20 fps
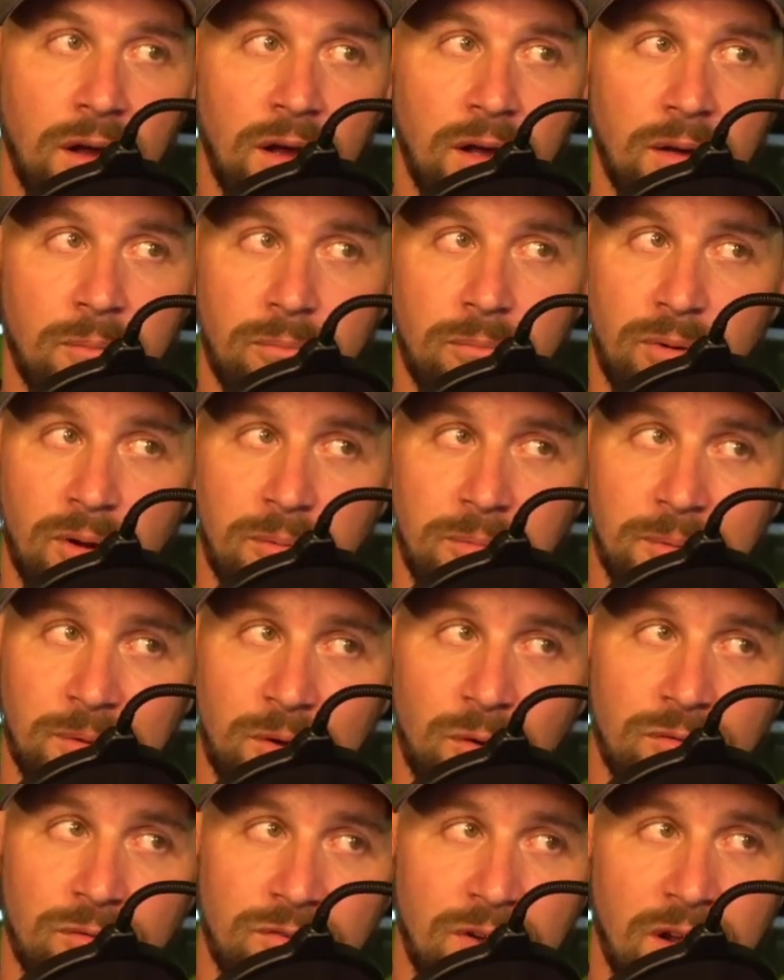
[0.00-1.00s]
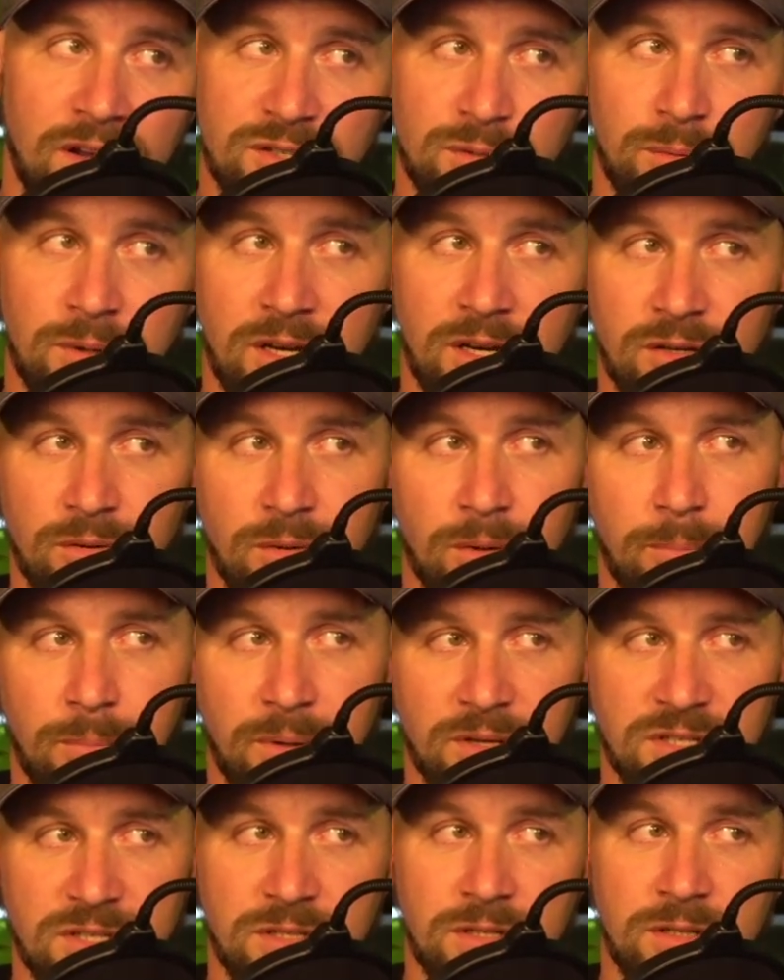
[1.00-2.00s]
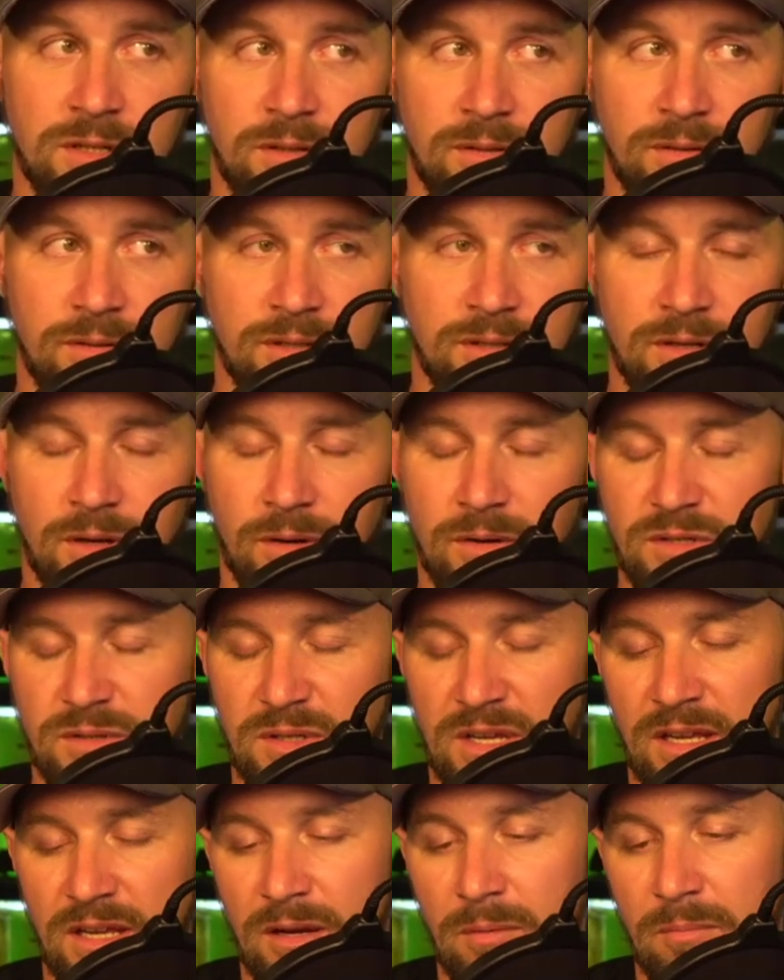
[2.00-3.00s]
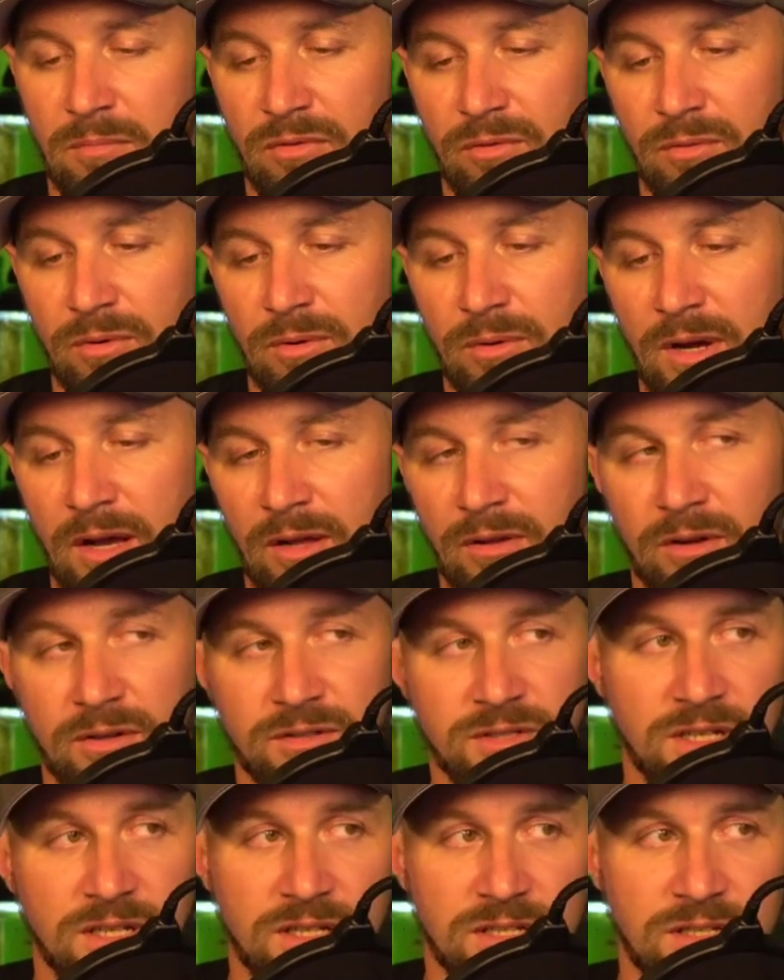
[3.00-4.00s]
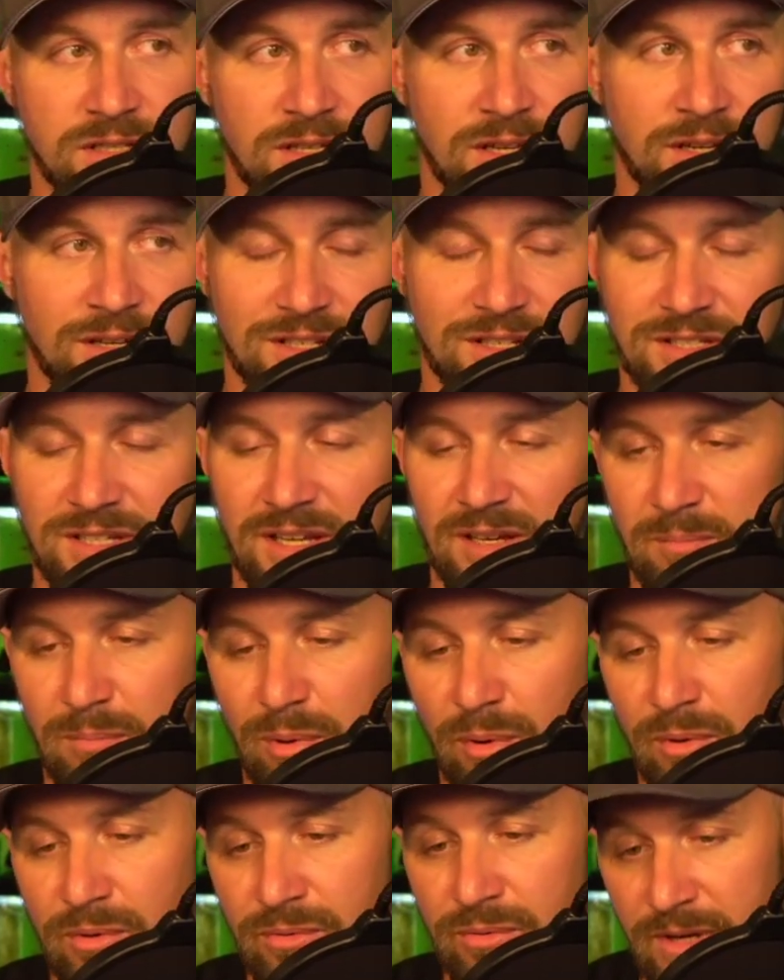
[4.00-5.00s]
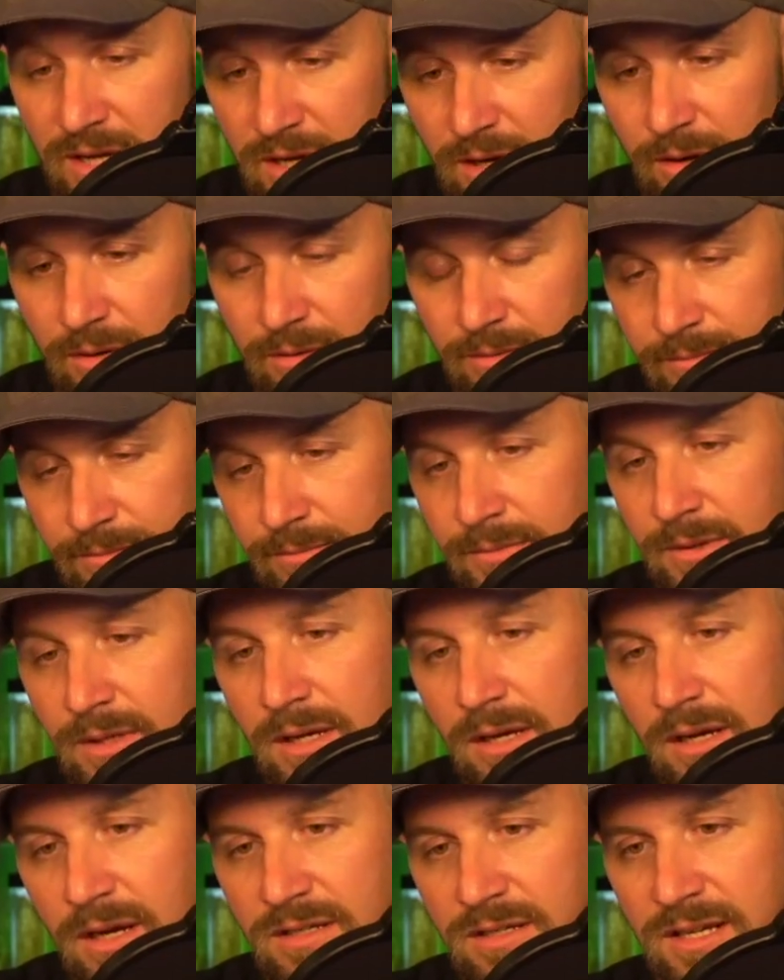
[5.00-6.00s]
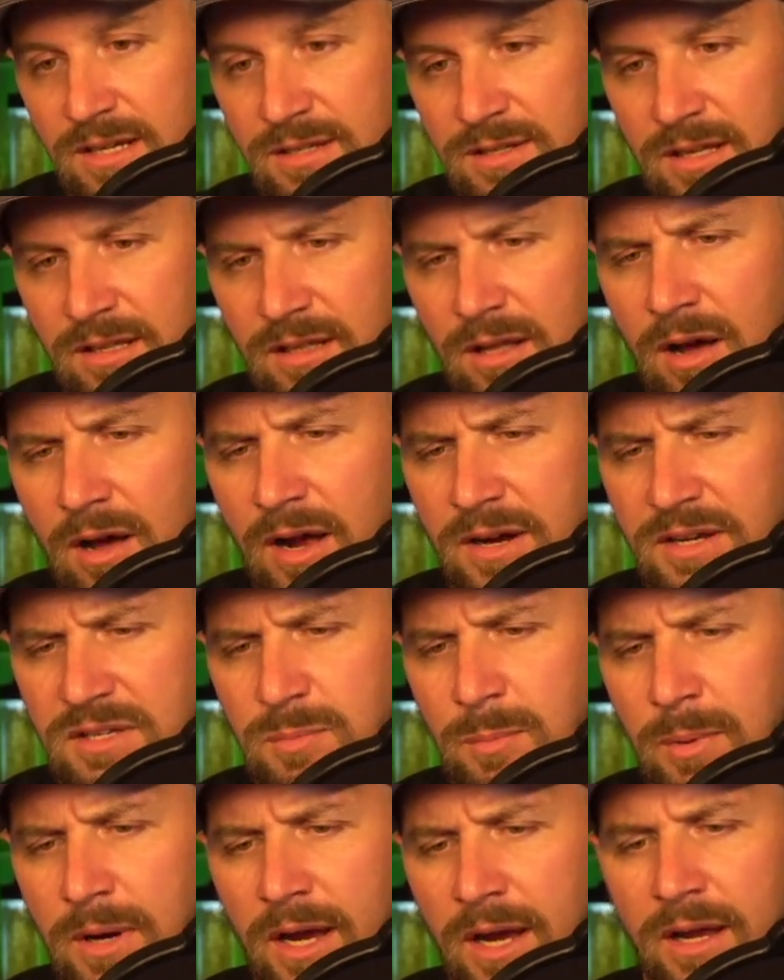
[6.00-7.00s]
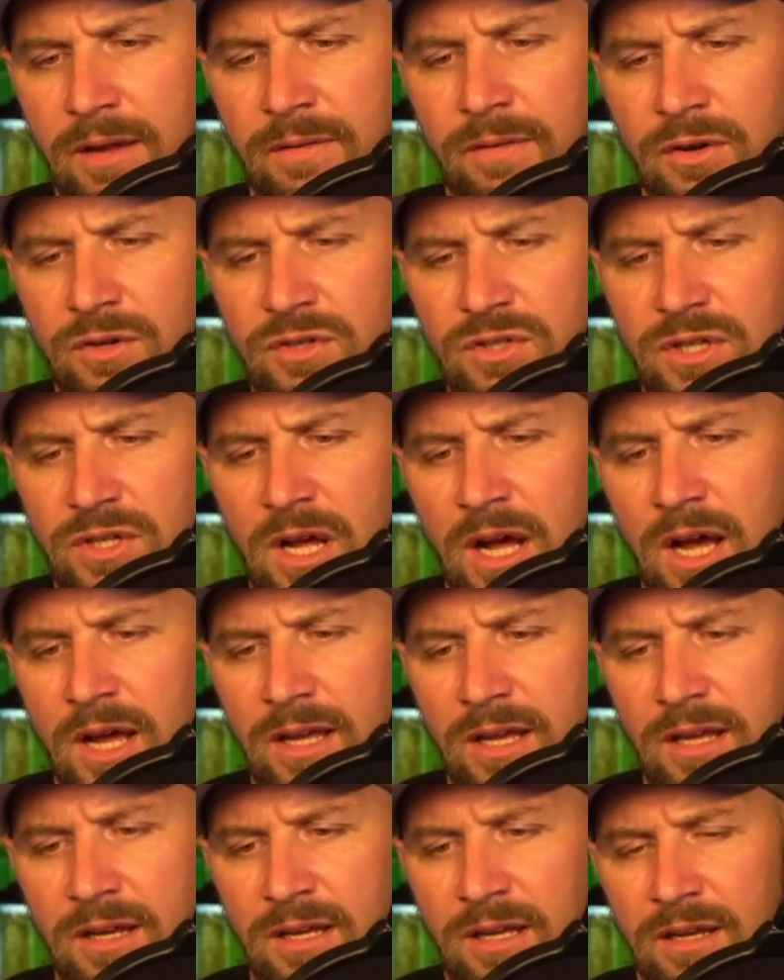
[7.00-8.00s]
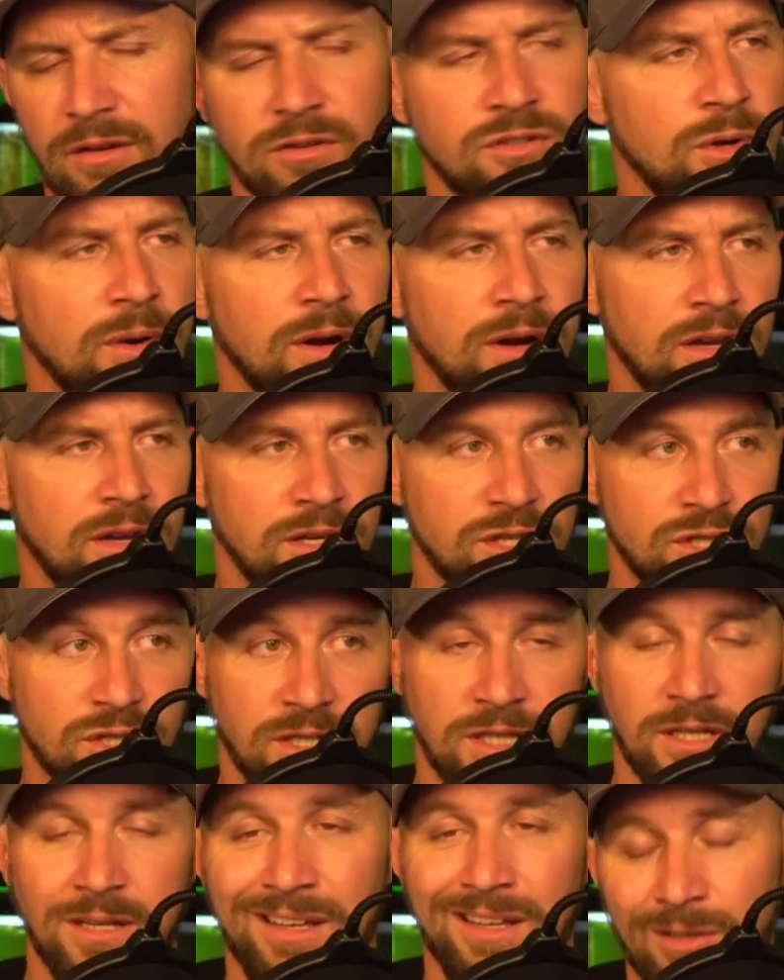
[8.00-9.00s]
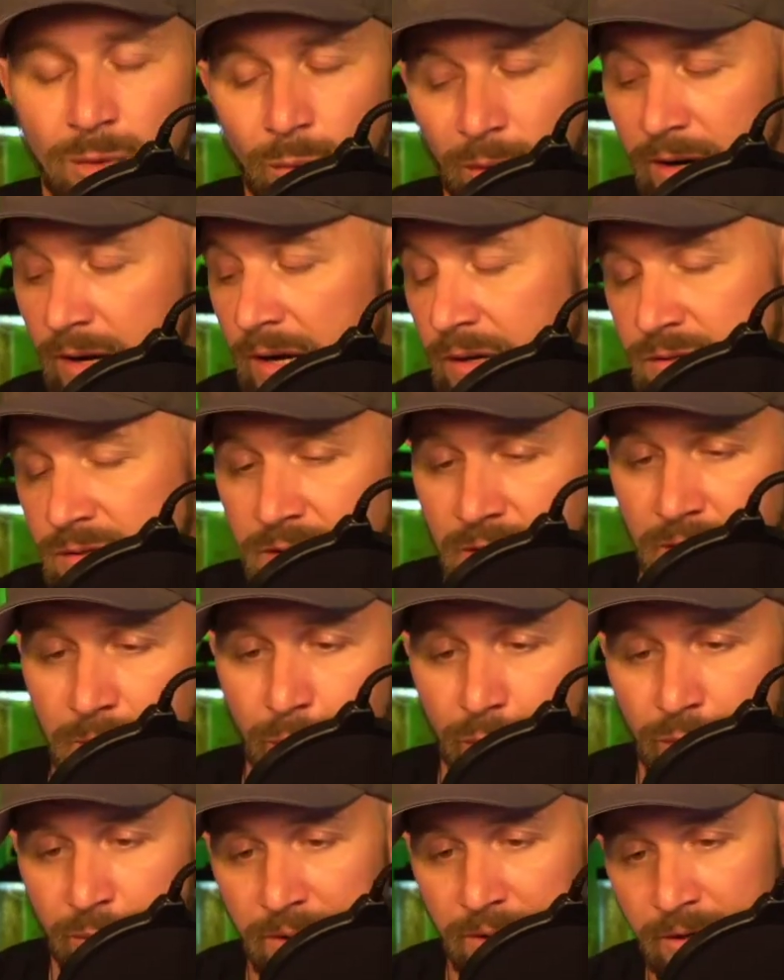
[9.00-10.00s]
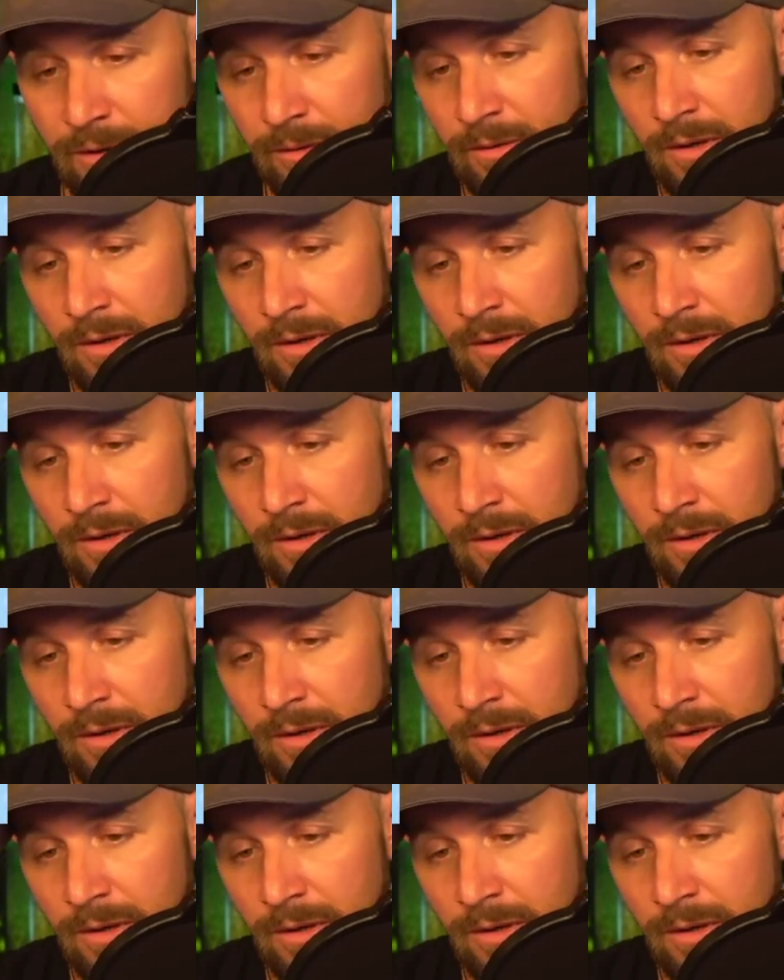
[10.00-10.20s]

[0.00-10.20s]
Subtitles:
Probably overnight is the way to do it, but still, you know, it's getting them through. How long they're gonna sit in Puerto Rico, because that's like the hottest spot, and there's no air conditioning in the warehouse there in Puerto Rico.